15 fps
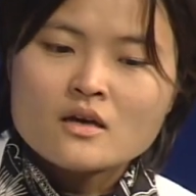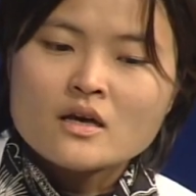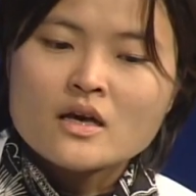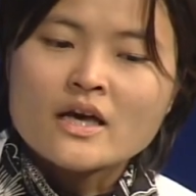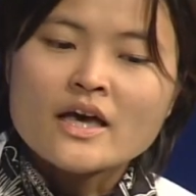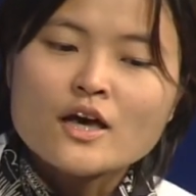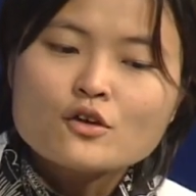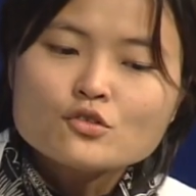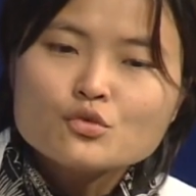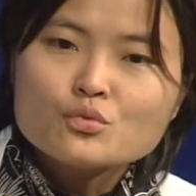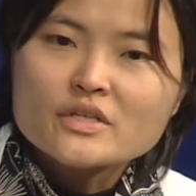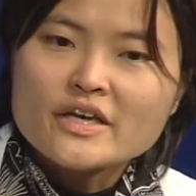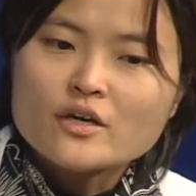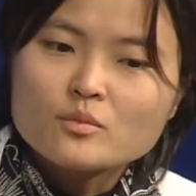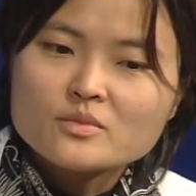How do we
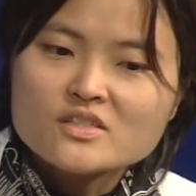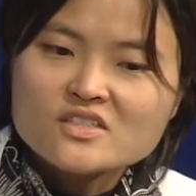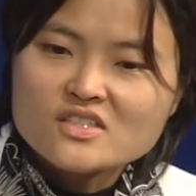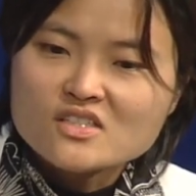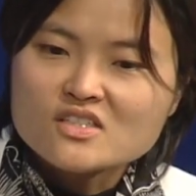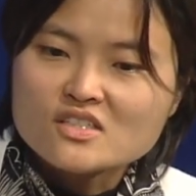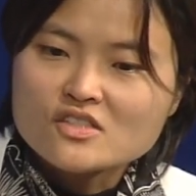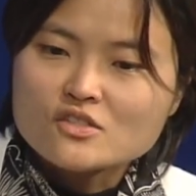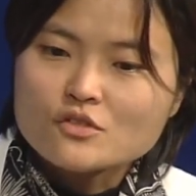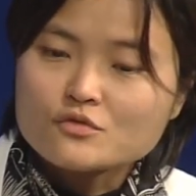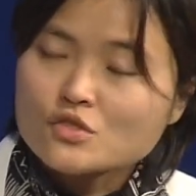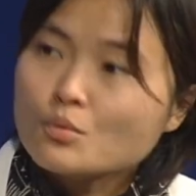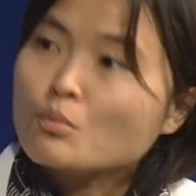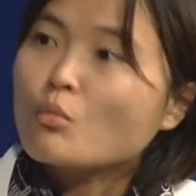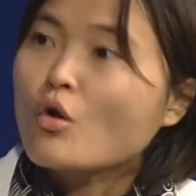help the cities of
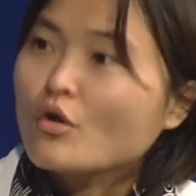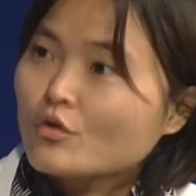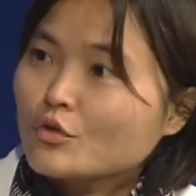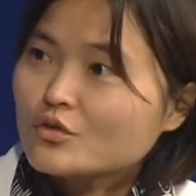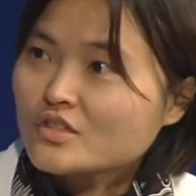tomorrow